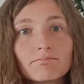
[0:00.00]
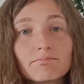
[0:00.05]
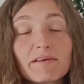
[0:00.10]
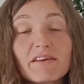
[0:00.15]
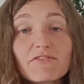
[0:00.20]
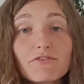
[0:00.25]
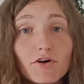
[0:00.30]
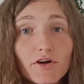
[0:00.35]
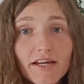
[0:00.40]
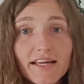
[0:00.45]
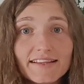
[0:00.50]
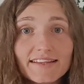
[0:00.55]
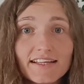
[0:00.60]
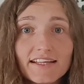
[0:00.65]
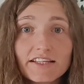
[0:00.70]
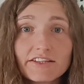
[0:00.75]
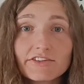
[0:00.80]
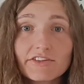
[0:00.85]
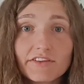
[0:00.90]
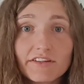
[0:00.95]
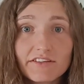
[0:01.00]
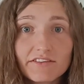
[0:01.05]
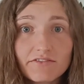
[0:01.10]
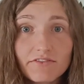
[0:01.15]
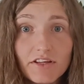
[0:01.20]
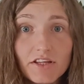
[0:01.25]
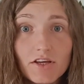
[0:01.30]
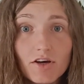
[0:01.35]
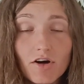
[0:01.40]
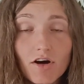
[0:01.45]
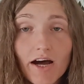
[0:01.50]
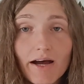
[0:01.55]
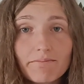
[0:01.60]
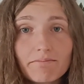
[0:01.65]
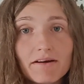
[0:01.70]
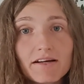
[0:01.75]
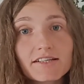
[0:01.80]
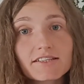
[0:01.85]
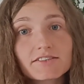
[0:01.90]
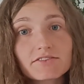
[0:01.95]
Before getting into this video, I
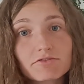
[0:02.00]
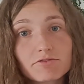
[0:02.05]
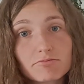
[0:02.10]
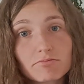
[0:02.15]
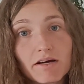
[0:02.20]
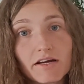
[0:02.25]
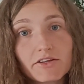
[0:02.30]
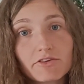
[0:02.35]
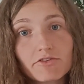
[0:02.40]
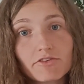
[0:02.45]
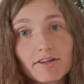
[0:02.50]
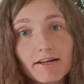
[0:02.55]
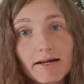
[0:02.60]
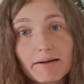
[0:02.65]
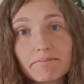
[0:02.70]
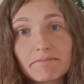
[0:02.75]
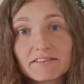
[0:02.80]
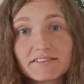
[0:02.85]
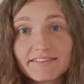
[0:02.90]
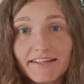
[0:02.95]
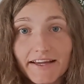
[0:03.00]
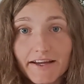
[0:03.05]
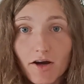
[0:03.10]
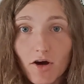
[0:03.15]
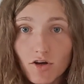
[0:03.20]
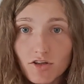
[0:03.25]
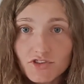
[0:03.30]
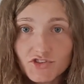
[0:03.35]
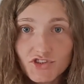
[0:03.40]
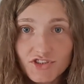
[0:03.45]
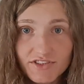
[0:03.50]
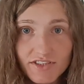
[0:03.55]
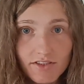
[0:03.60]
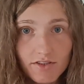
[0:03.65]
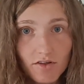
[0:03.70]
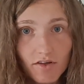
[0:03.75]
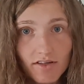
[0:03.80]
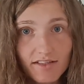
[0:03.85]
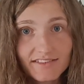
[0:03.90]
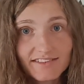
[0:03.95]
must remind you that I'm a psychologist and
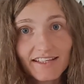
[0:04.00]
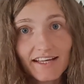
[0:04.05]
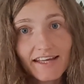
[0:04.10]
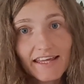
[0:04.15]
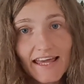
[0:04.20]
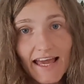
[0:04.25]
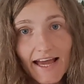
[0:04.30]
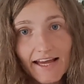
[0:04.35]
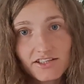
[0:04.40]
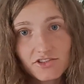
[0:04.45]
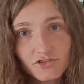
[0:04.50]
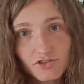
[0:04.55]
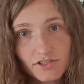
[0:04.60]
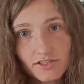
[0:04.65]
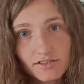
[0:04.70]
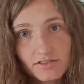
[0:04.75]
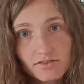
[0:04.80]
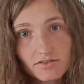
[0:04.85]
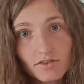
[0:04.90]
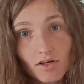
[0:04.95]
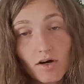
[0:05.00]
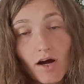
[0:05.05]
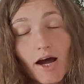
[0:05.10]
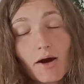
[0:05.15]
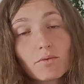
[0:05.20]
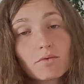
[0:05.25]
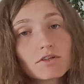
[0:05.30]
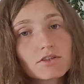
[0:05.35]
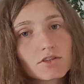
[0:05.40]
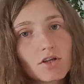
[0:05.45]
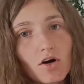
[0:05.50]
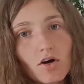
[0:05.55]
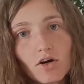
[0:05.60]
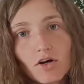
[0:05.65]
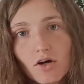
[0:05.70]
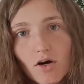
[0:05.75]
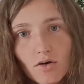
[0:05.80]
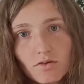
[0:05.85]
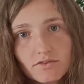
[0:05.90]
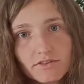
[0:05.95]
not a psychiatrist, so I will not
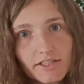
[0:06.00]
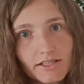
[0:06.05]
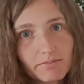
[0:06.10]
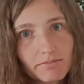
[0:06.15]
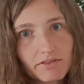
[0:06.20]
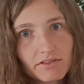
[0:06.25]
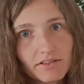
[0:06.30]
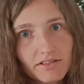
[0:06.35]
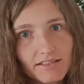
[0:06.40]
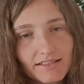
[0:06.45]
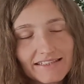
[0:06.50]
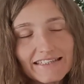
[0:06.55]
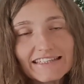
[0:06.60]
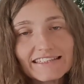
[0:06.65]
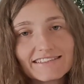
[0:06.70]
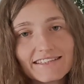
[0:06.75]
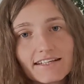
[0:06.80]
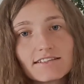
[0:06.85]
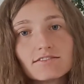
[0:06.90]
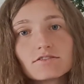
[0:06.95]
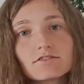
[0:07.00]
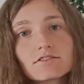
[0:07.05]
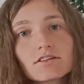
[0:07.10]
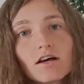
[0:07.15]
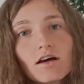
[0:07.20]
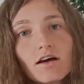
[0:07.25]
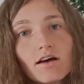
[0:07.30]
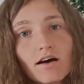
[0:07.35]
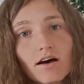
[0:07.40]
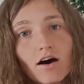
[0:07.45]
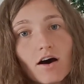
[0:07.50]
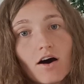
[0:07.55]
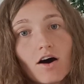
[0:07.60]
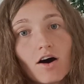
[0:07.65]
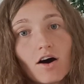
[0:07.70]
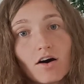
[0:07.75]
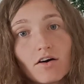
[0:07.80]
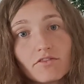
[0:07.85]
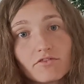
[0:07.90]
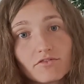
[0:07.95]
go deep into the details
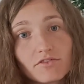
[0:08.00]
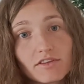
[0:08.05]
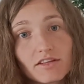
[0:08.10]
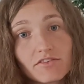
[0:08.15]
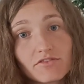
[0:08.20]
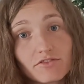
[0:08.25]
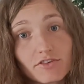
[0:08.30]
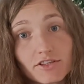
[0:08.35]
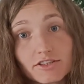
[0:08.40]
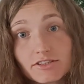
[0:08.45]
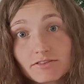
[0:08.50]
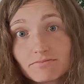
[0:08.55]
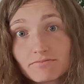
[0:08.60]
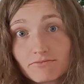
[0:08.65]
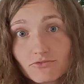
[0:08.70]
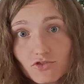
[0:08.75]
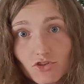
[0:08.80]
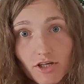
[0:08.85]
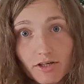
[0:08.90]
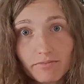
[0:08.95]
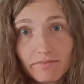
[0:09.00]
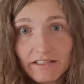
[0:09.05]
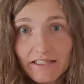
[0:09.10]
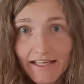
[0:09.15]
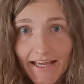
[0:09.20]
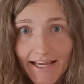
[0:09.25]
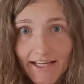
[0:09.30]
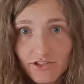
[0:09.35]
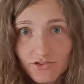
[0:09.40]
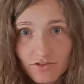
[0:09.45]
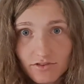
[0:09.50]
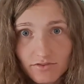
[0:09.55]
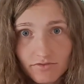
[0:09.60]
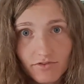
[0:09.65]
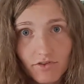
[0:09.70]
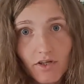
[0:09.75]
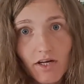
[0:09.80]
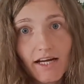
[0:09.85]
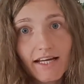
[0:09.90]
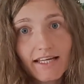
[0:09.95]
of different drug medications
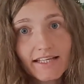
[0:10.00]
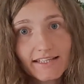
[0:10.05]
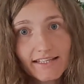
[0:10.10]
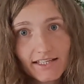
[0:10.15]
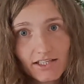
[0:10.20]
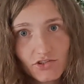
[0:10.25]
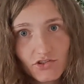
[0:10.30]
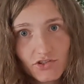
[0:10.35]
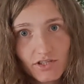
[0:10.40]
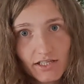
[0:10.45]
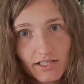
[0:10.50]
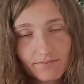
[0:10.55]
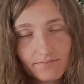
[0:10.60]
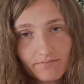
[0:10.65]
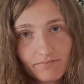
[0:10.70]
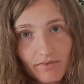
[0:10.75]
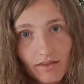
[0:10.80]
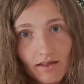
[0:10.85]
for ADHD.